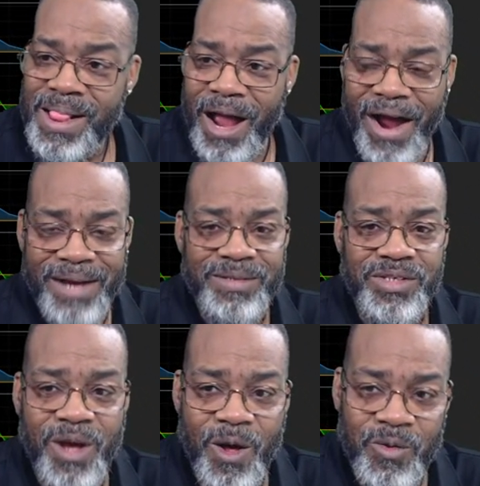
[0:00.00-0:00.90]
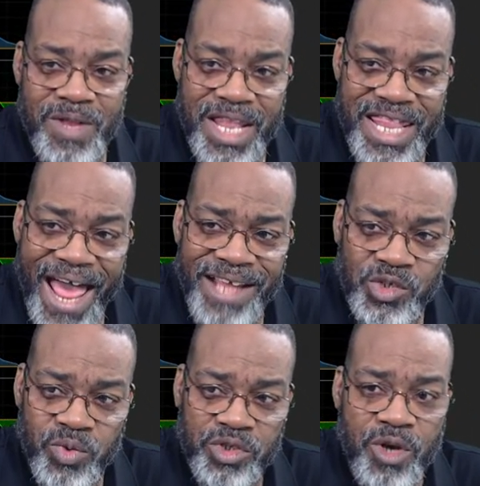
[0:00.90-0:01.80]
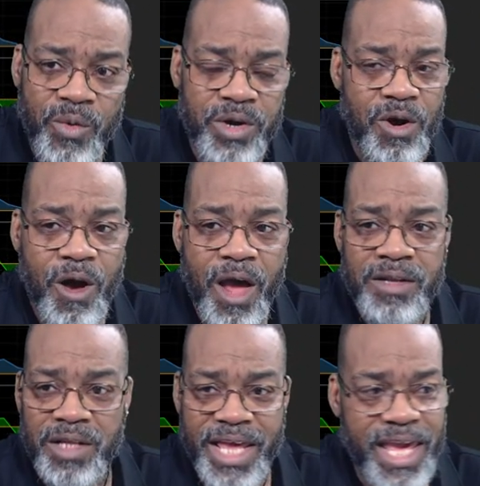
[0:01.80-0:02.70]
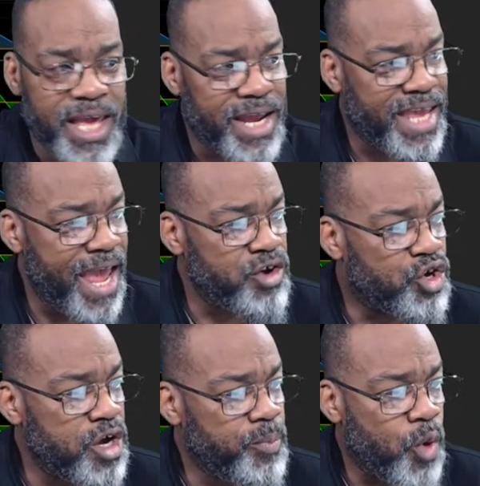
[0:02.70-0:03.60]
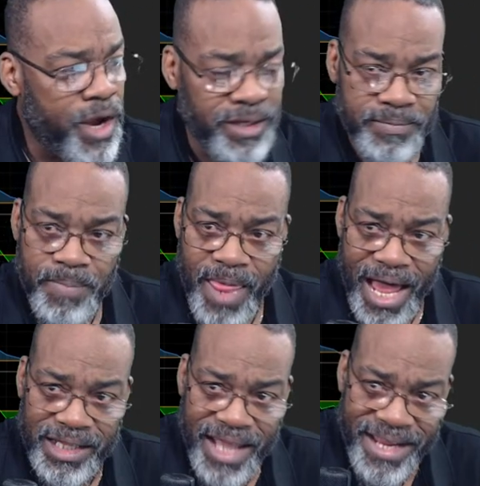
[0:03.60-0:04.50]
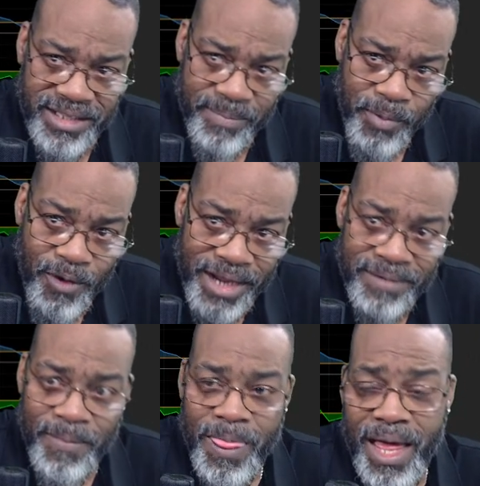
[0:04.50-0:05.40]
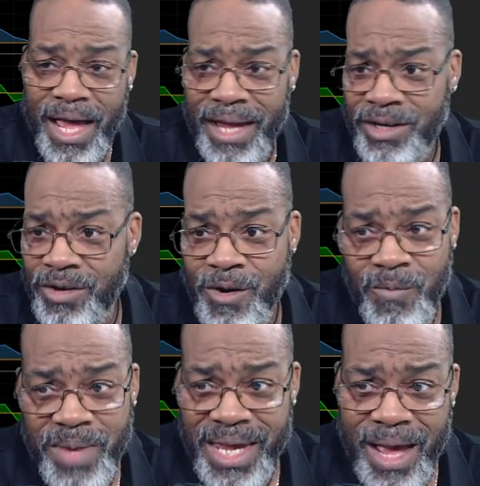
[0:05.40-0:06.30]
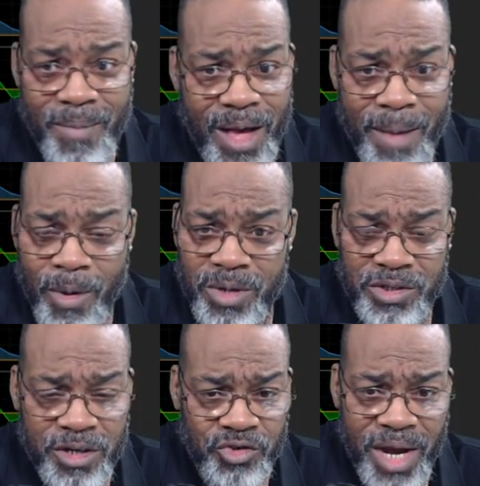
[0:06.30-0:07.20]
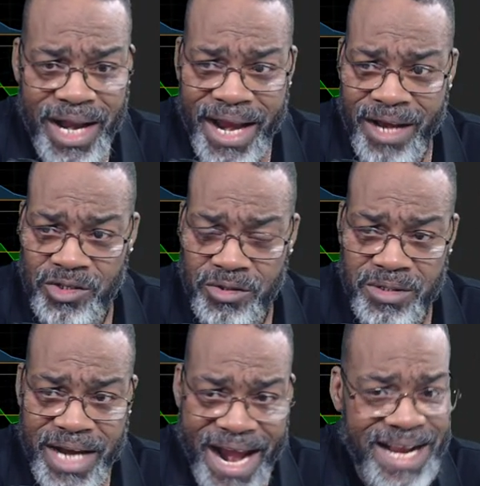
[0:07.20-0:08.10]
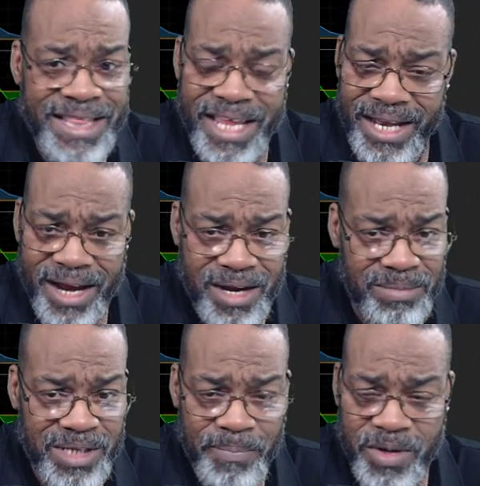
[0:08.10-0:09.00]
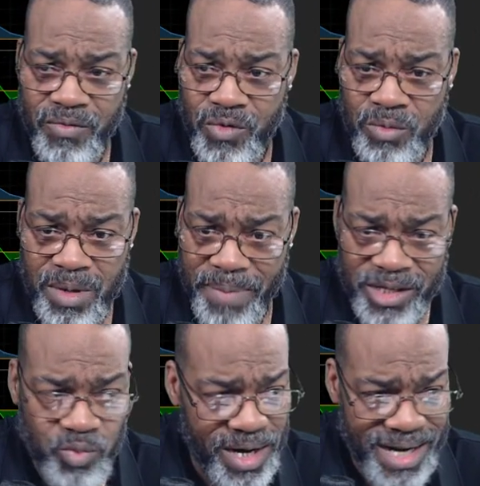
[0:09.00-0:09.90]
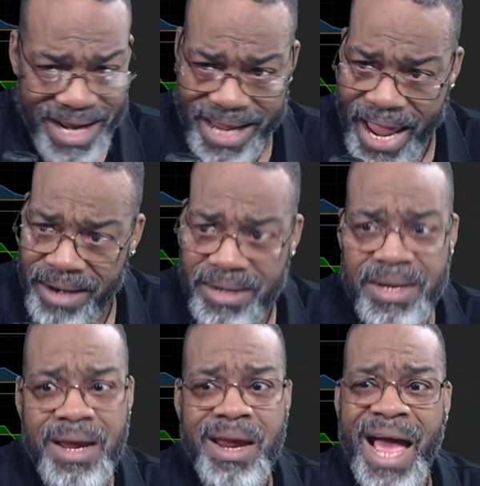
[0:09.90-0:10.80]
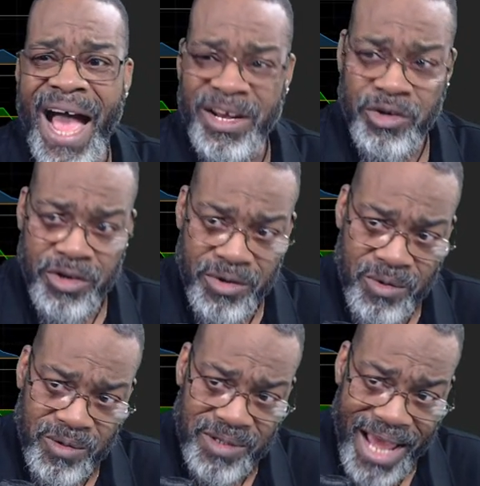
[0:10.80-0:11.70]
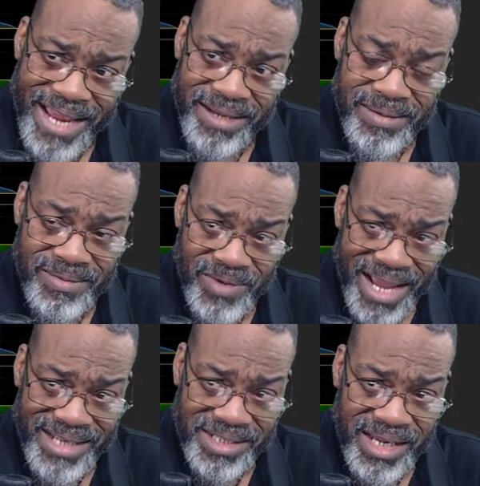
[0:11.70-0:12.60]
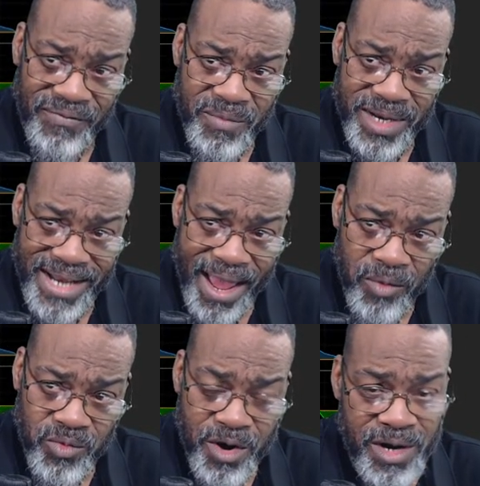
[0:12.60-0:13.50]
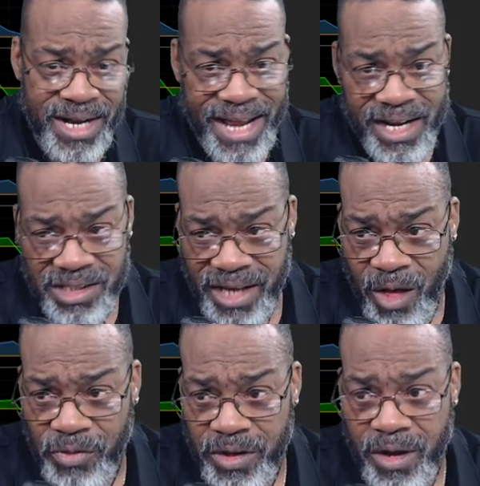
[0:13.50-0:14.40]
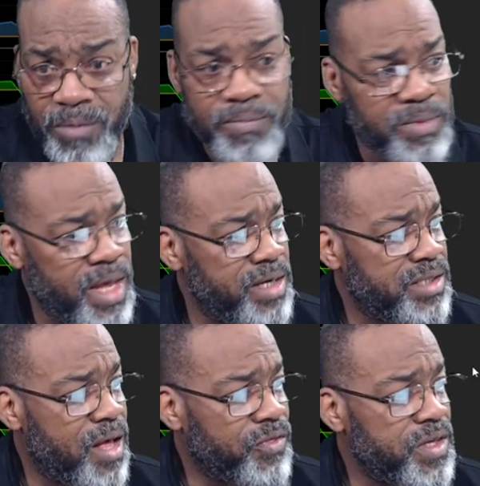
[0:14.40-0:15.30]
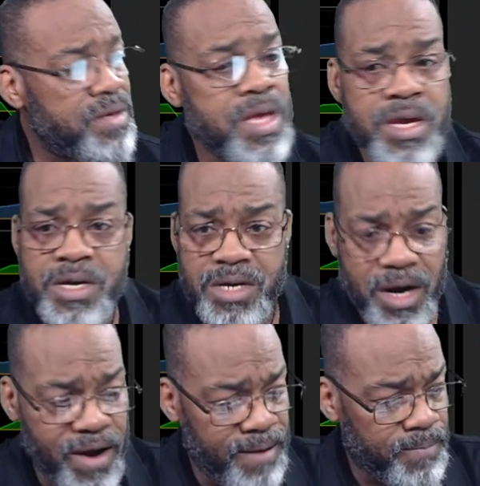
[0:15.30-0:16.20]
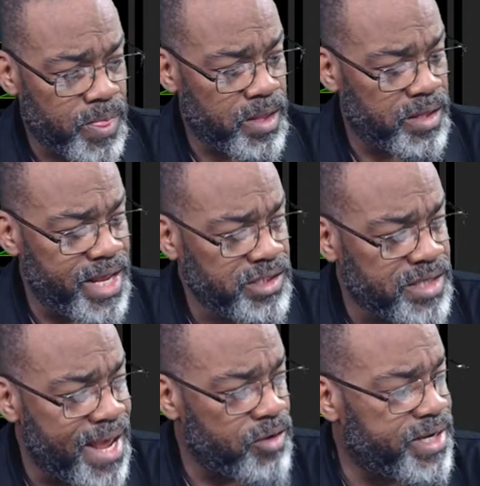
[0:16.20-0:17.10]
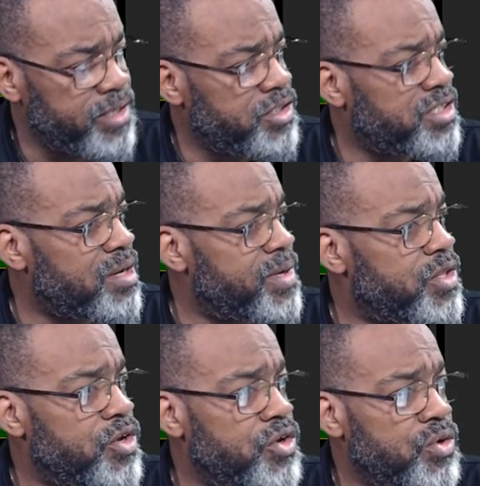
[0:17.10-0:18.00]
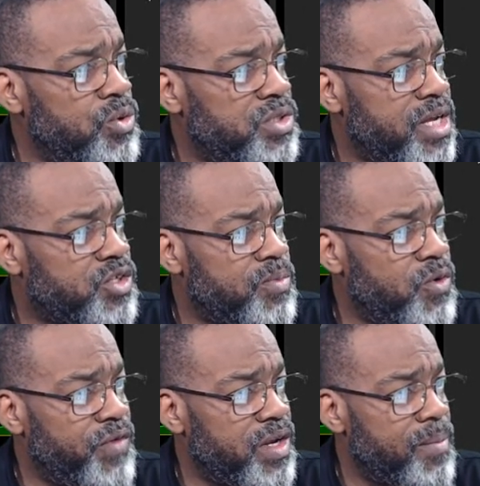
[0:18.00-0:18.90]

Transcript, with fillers: All right, so that's what's going on, Lee. Again, good point. I like the point. Uh, you know me, I'm I'm always going to try to answer anything that comes up in the room the best way that I can. I do like what I see from a downward that it's healthy though. That it's healthy. All right let's now get into some of the news that's moving the